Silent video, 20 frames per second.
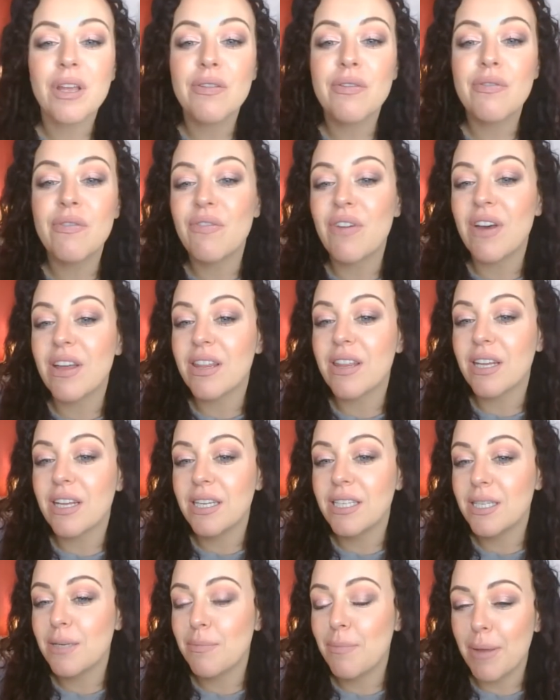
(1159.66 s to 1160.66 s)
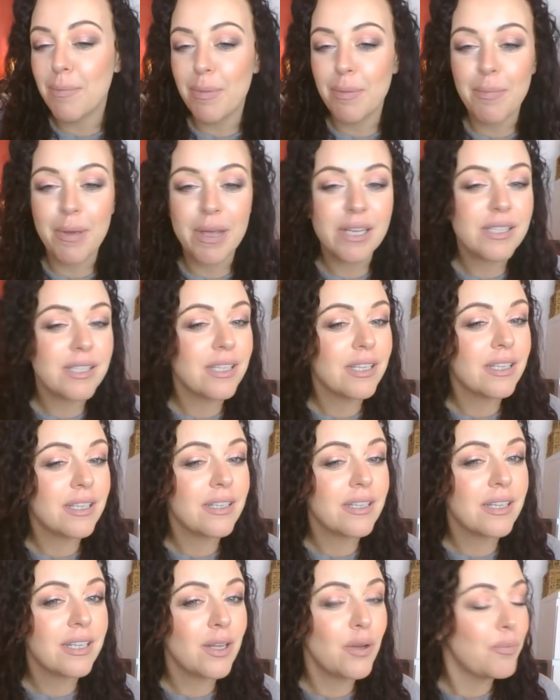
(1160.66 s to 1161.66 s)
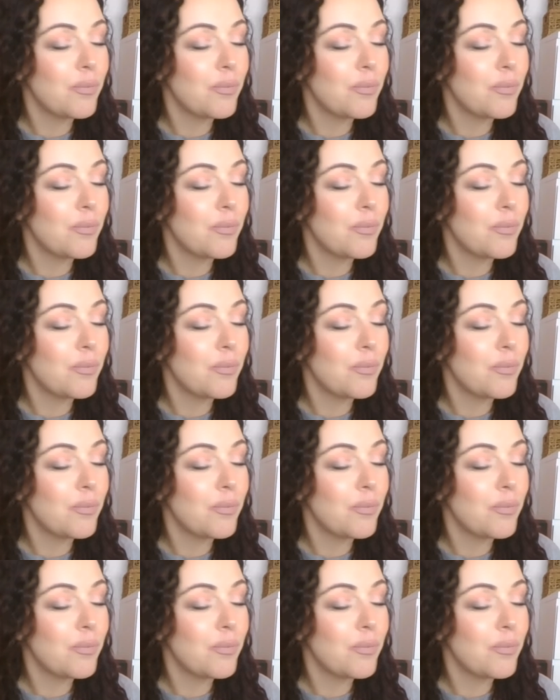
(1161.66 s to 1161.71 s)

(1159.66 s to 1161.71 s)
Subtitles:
In fact, the glitter maybe makes it a